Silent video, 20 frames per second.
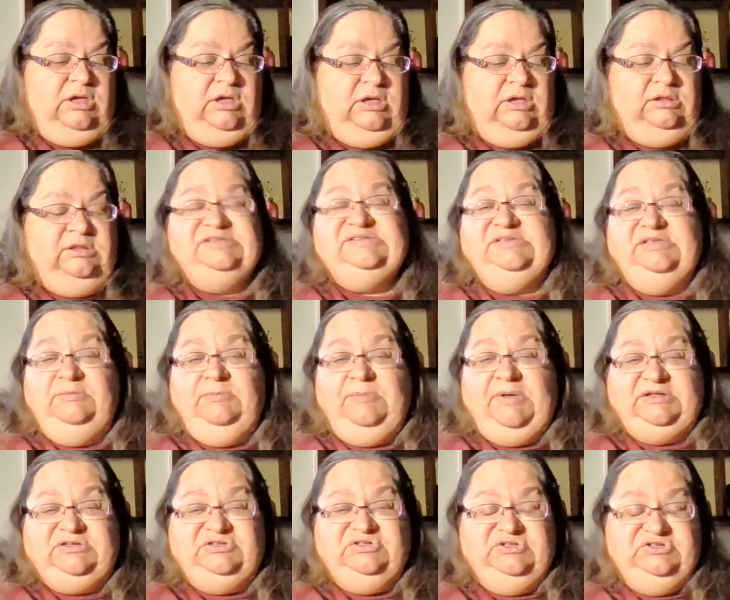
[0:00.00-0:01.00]
And let's get
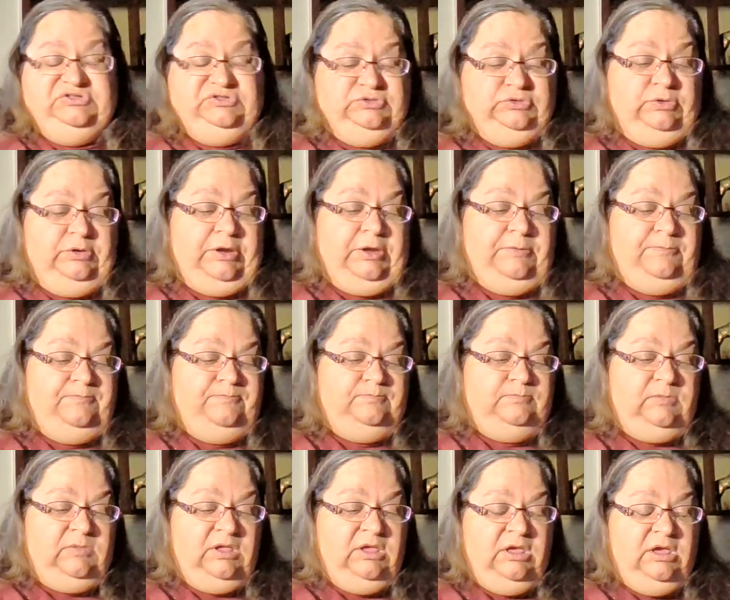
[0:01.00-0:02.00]
back to the story.
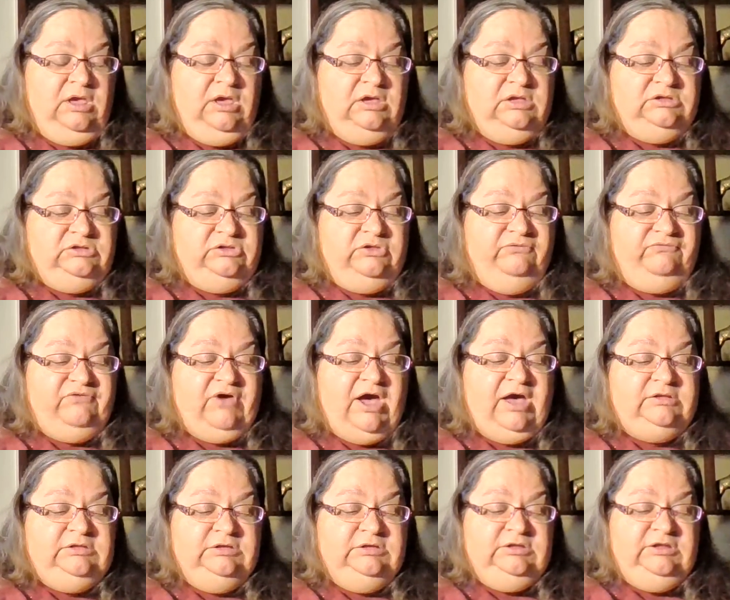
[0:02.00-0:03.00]

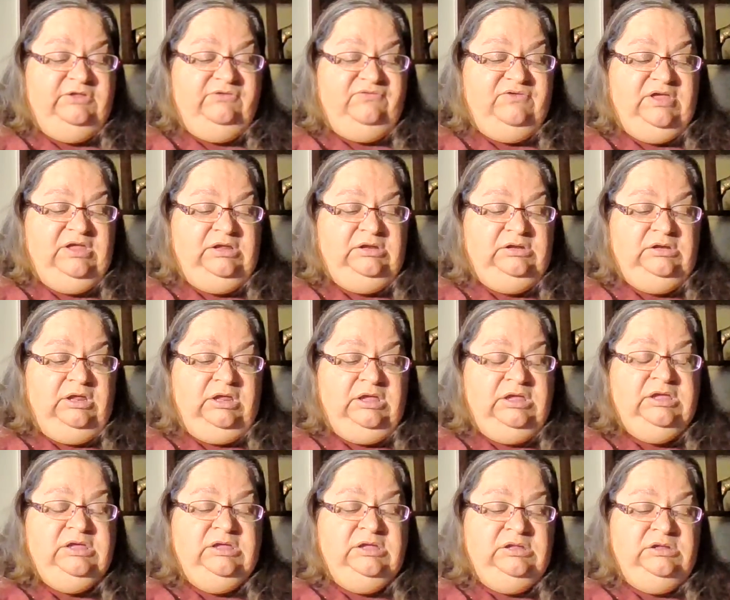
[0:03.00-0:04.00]
"Divide the living
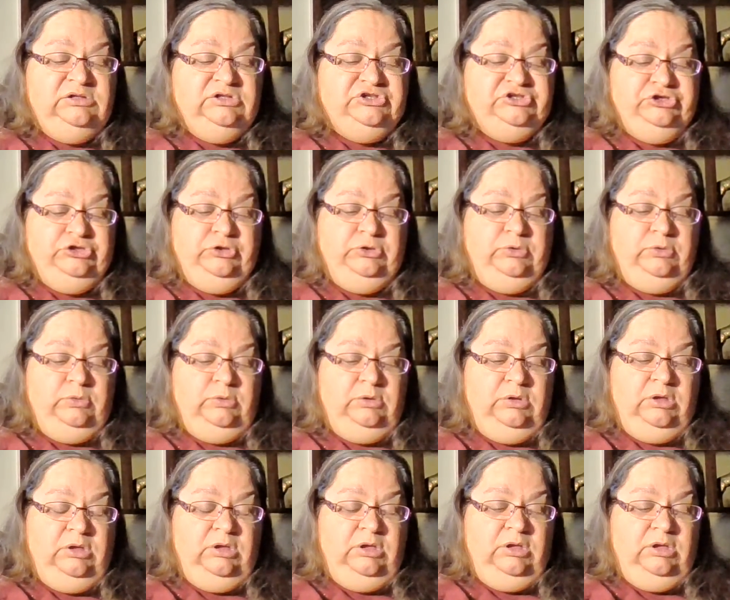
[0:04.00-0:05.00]
in two,"
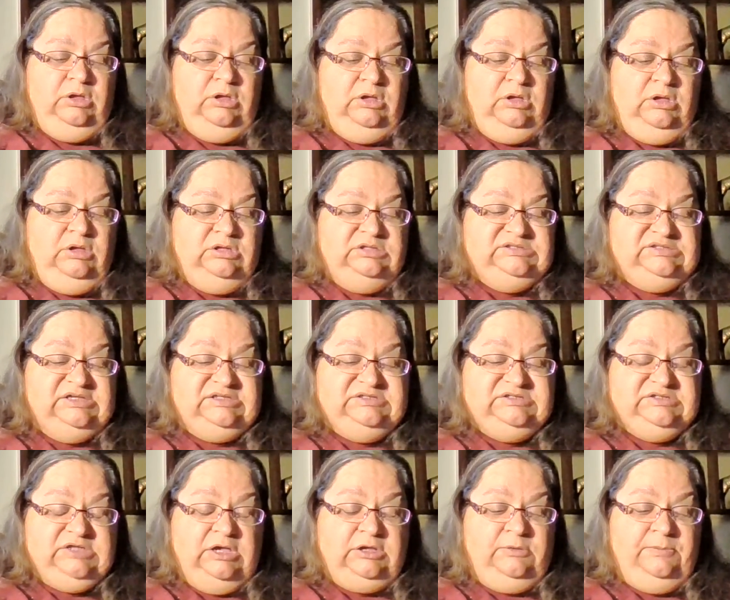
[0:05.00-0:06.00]
said
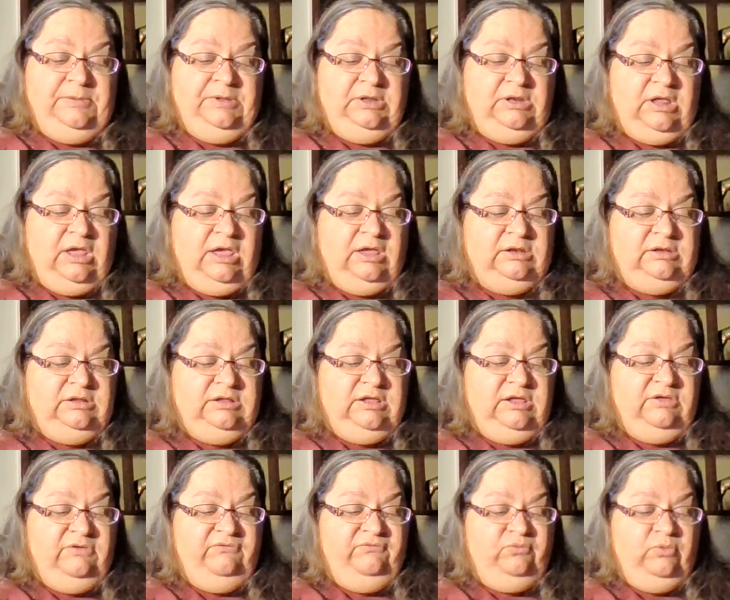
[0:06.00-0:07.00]
Solomon, "and
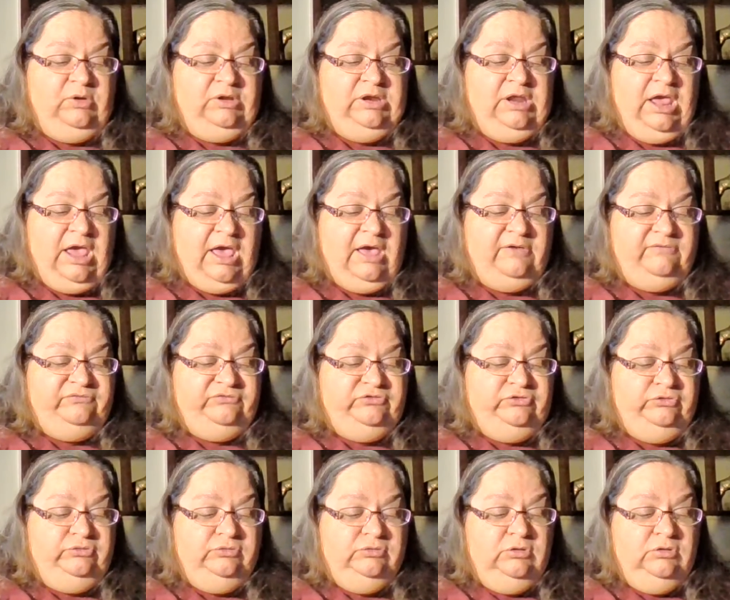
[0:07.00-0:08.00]
give one half
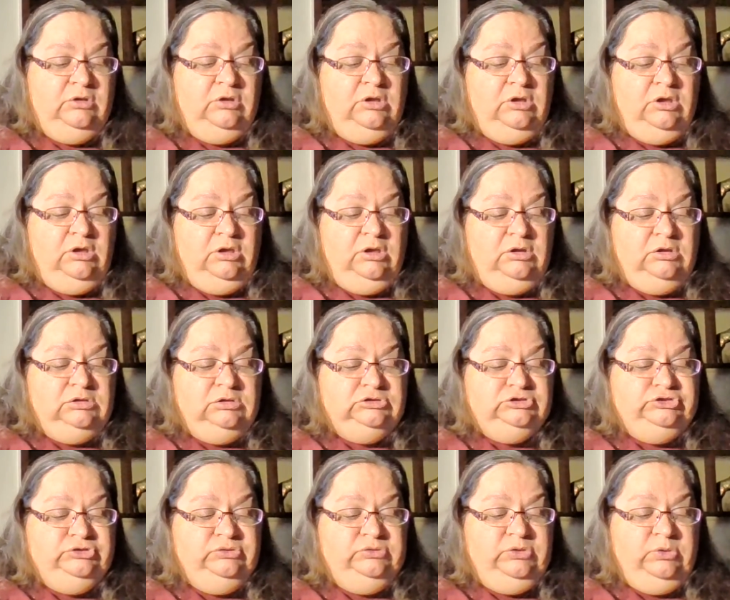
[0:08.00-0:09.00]

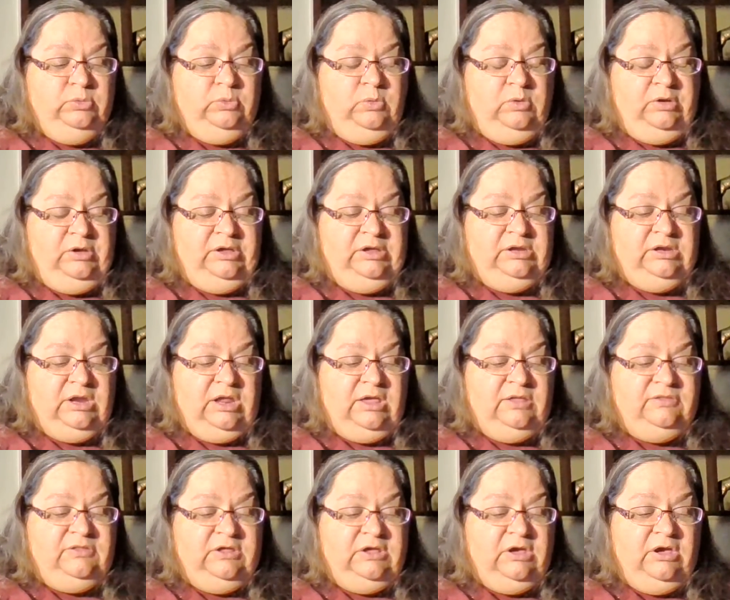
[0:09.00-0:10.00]
to the one
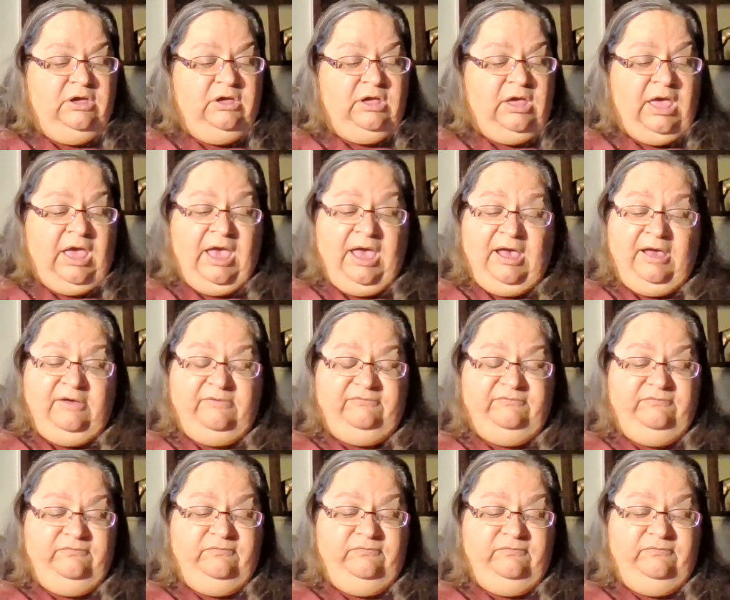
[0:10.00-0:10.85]
and the half